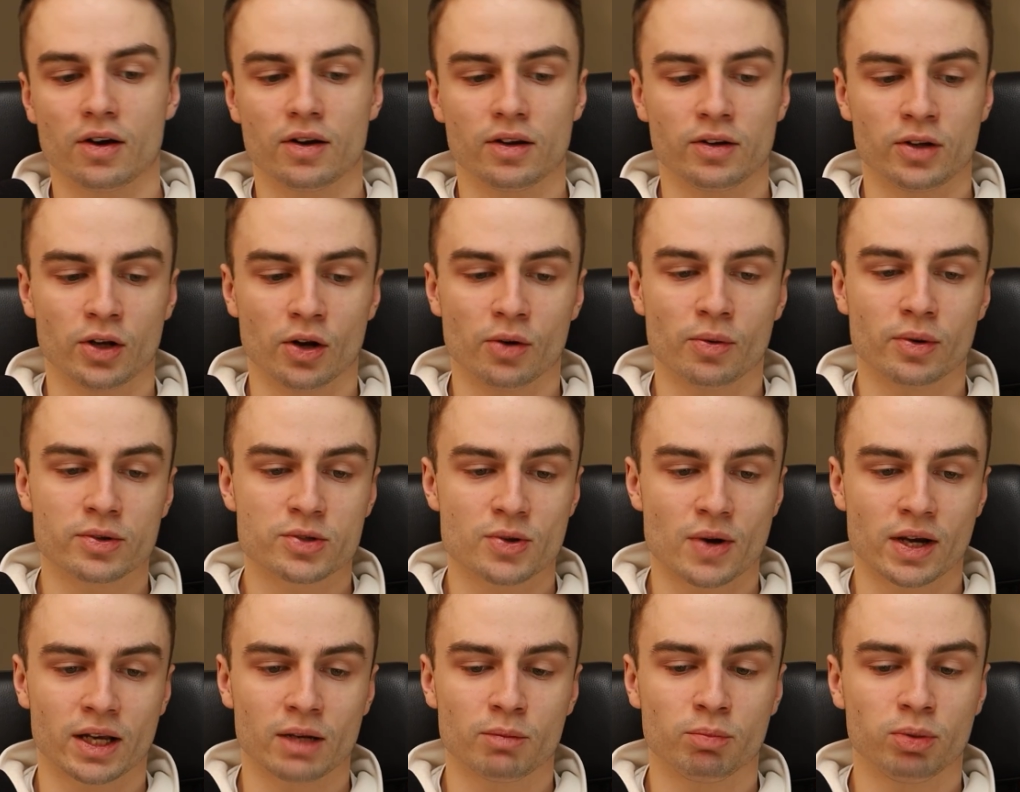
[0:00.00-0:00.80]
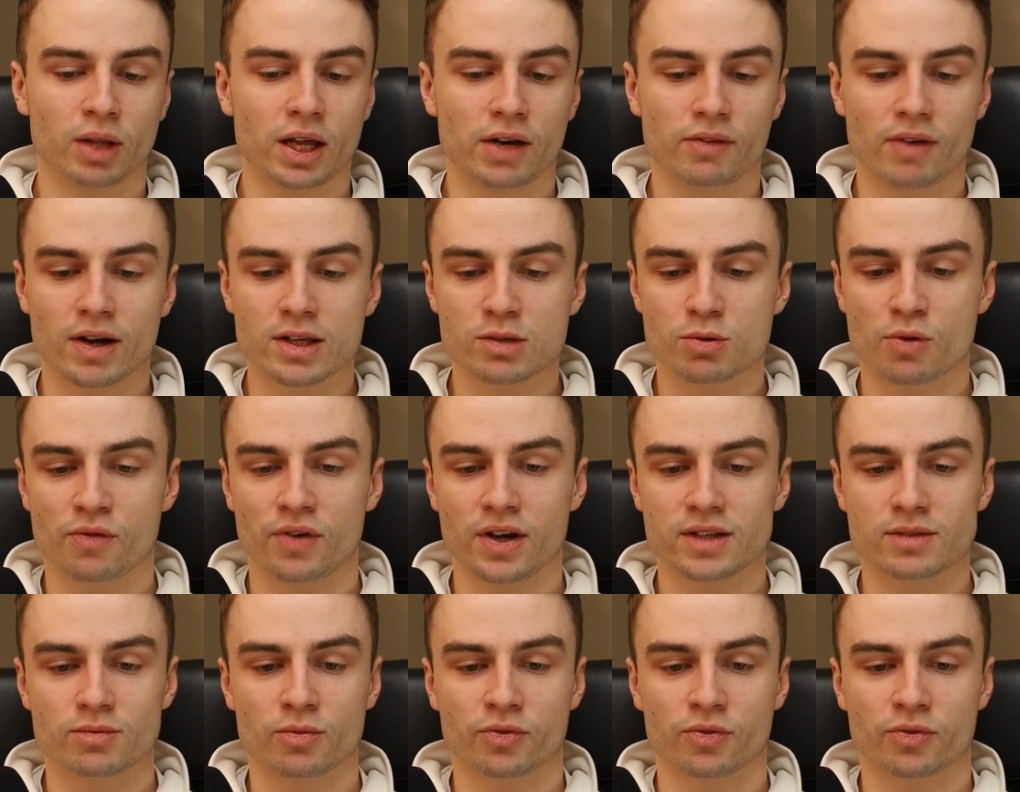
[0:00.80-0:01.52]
and so I can play around with it.